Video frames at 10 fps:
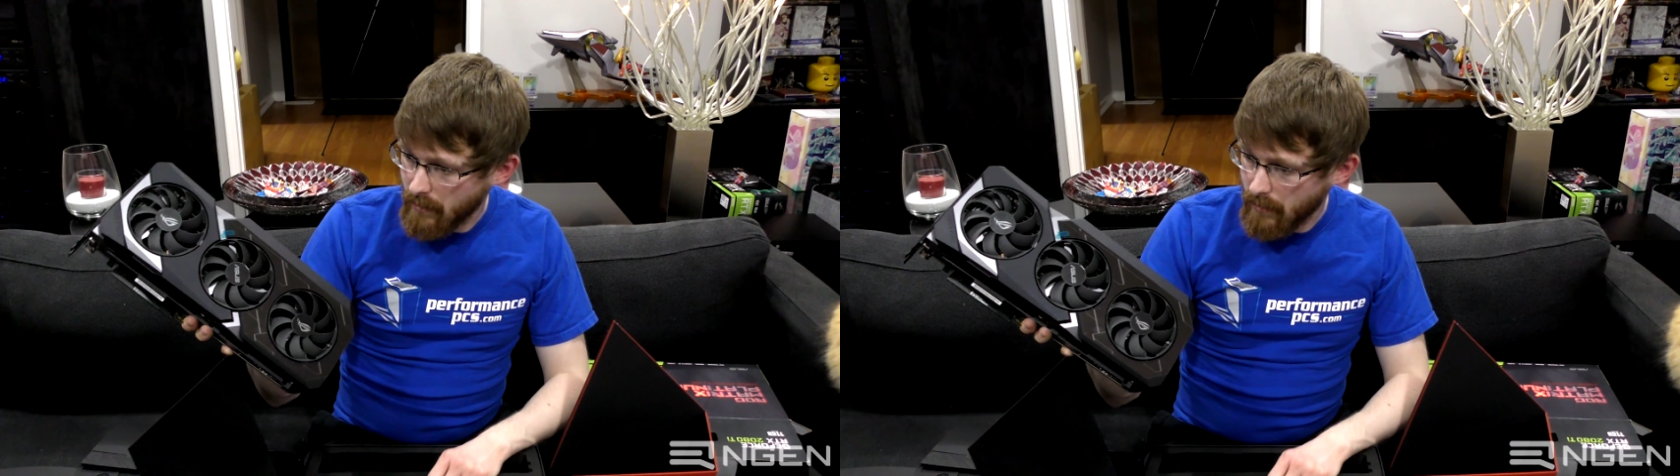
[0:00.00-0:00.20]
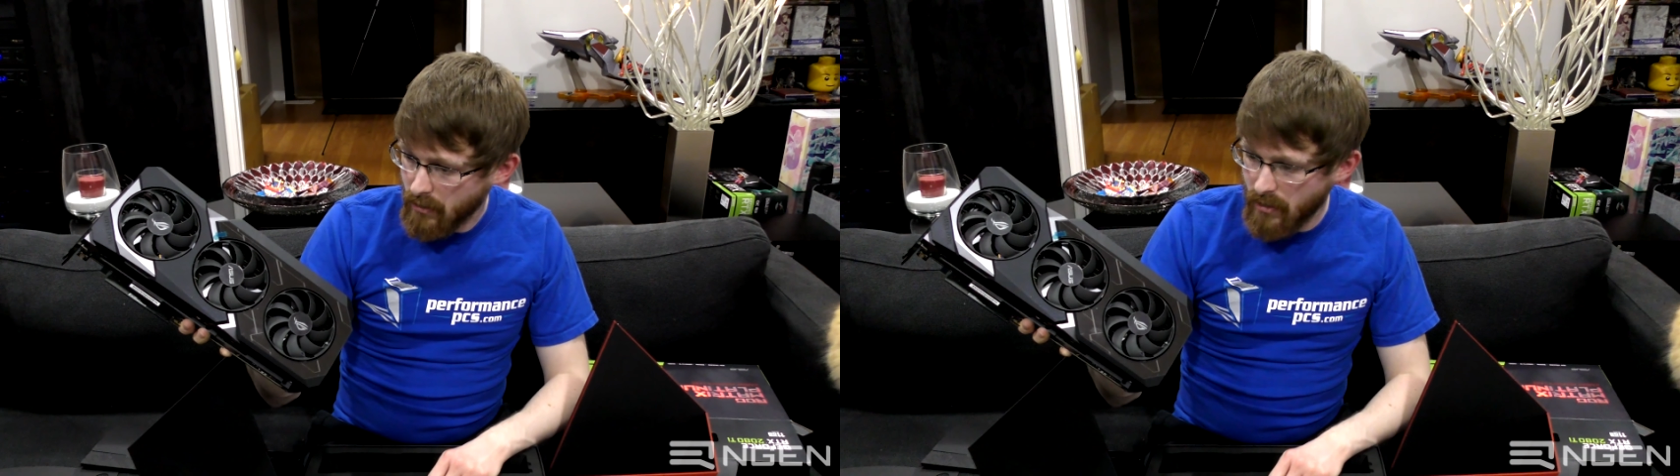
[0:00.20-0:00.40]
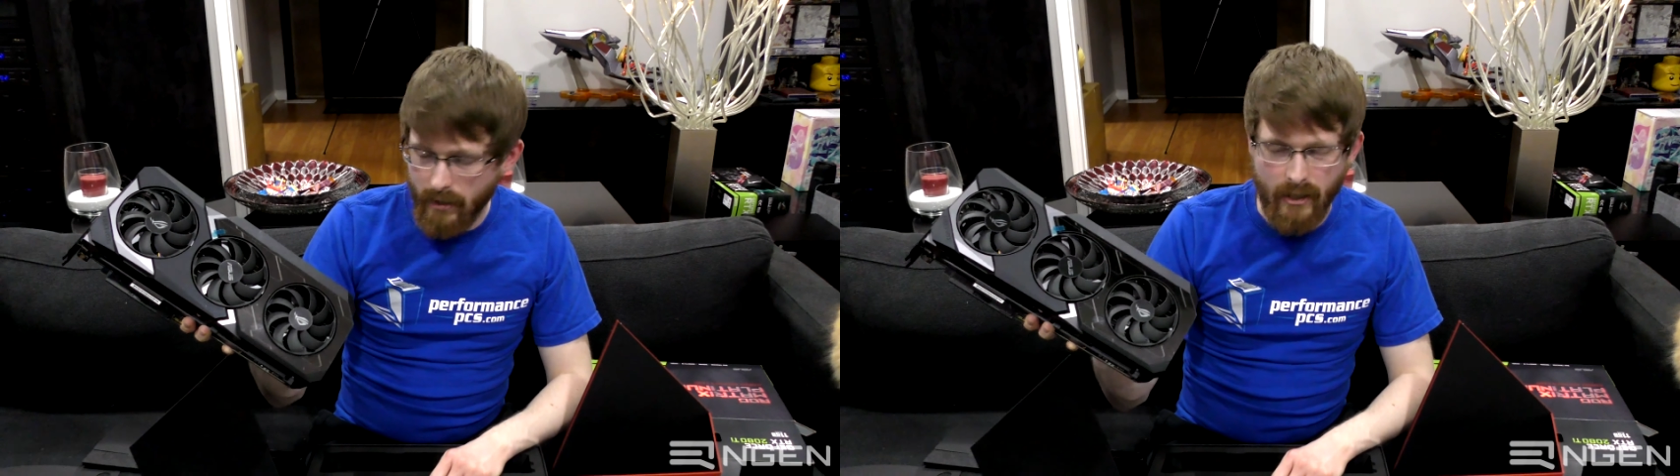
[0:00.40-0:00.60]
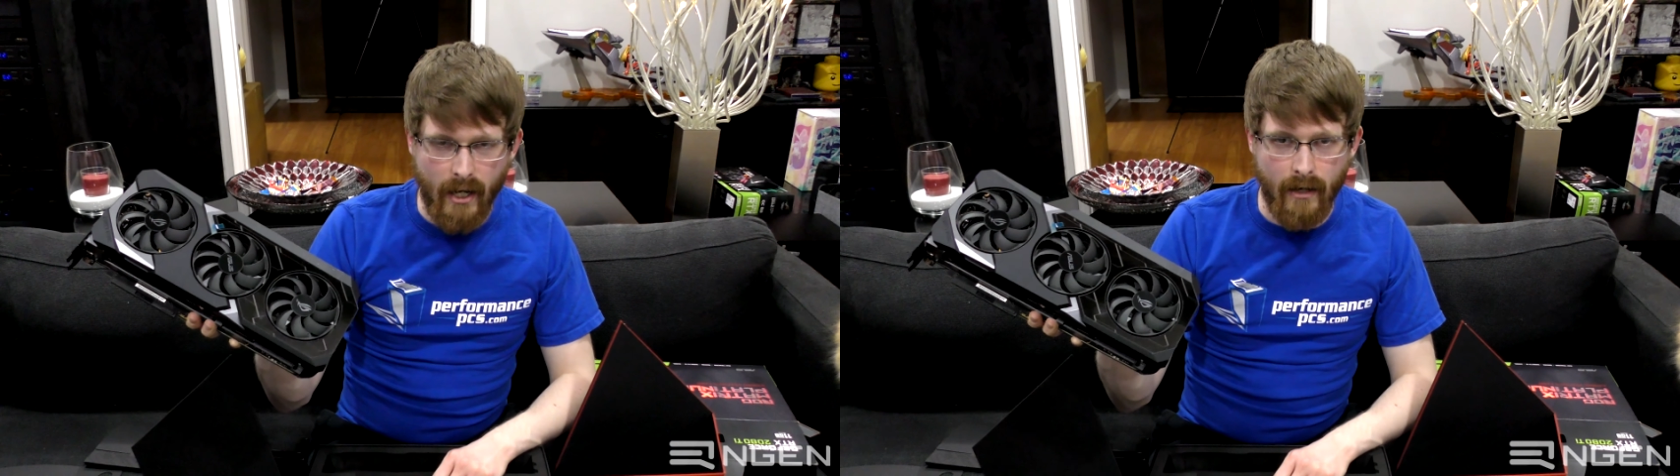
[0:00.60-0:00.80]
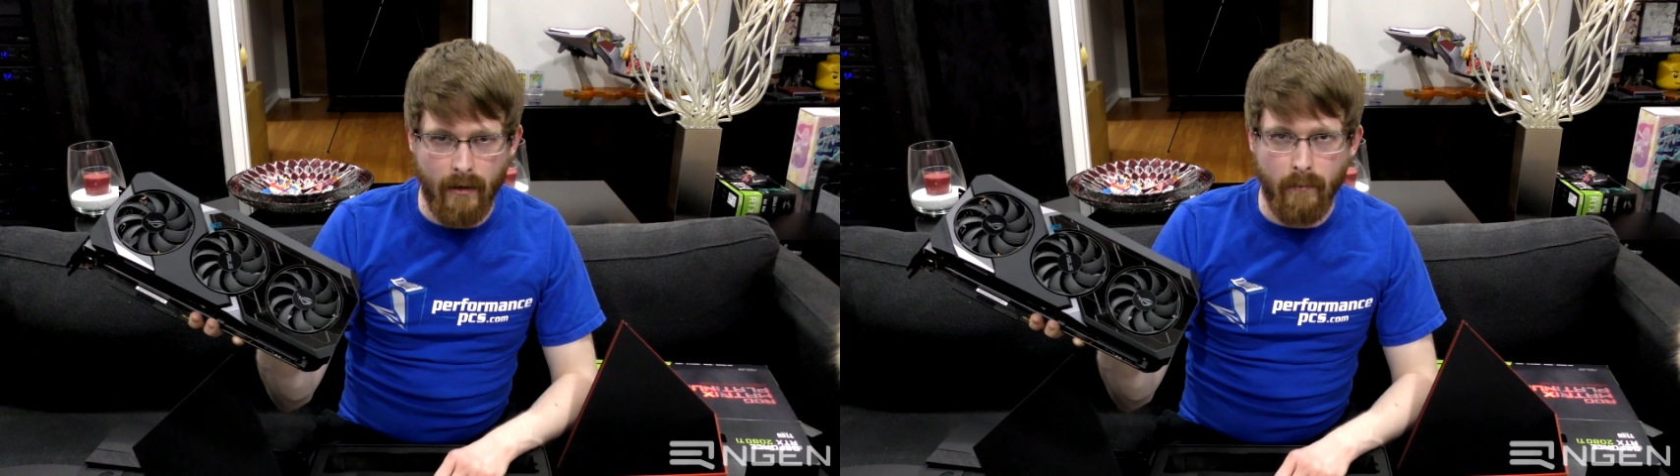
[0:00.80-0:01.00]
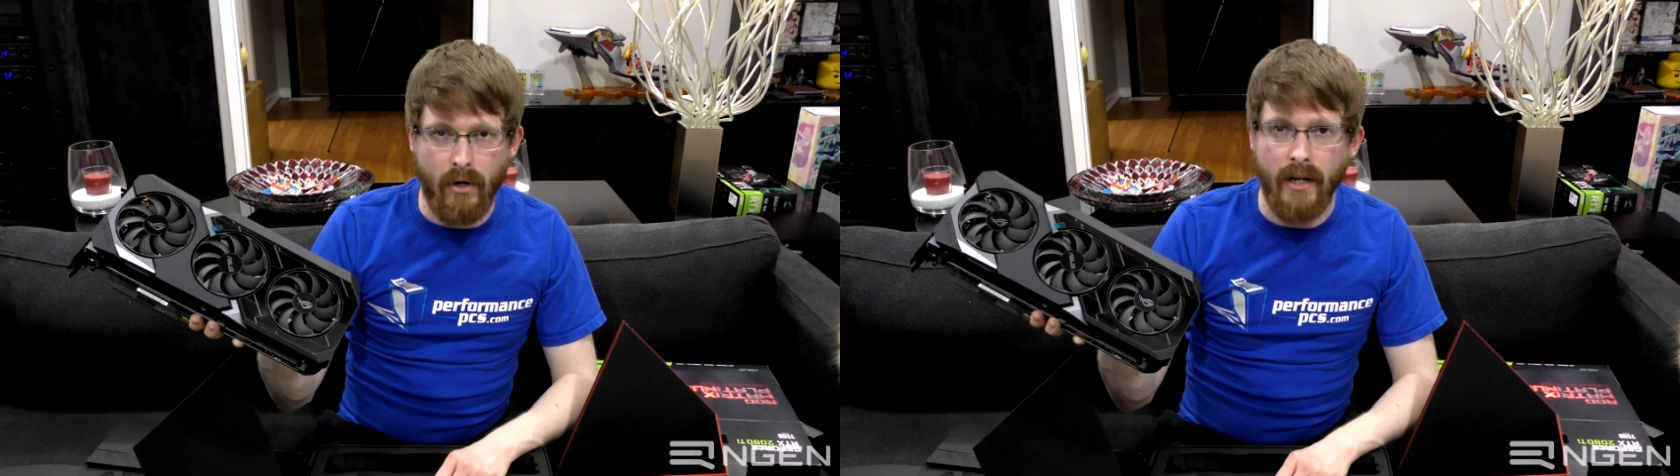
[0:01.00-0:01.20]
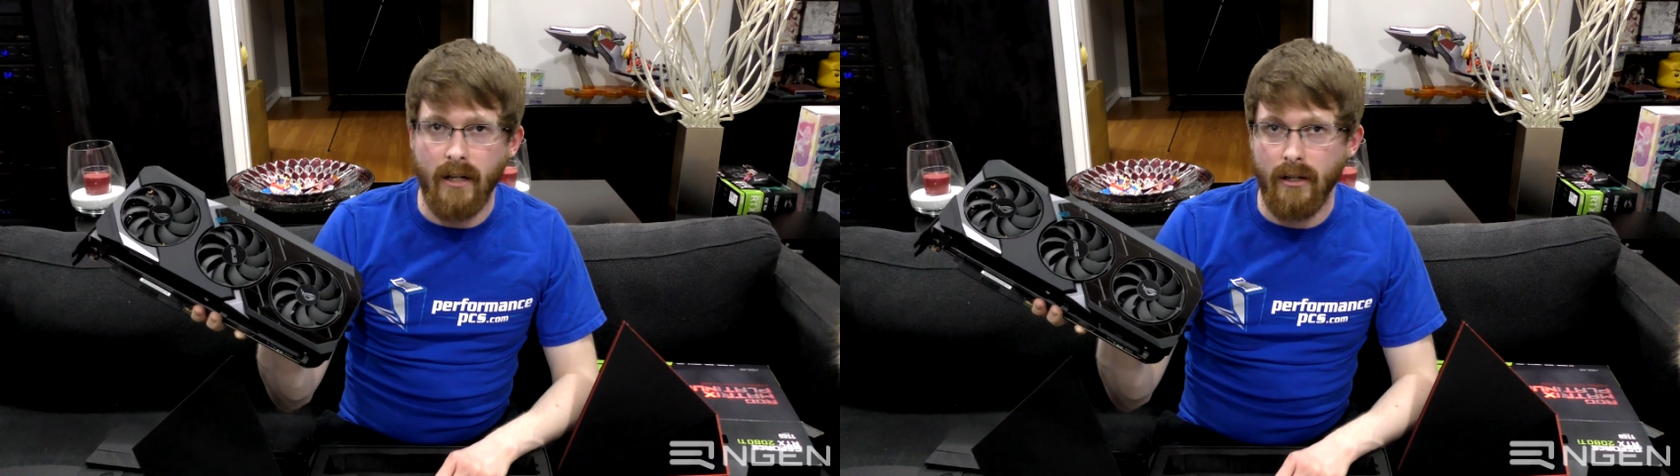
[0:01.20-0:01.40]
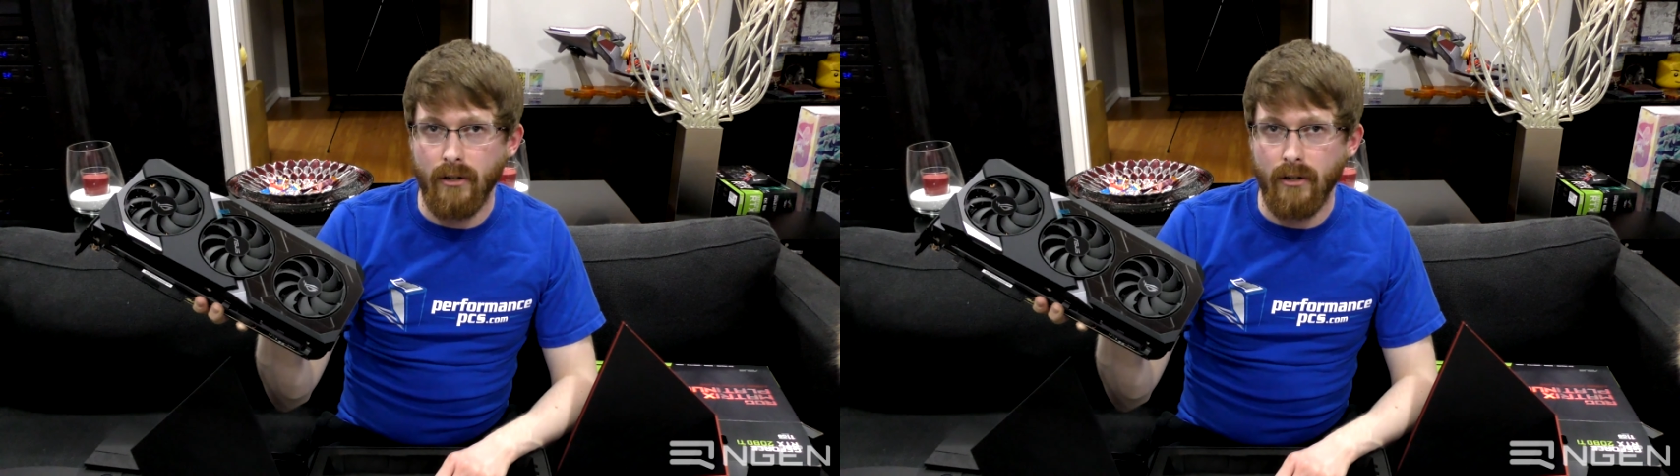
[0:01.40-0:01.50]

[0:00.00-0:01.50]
you're starting to kind of break into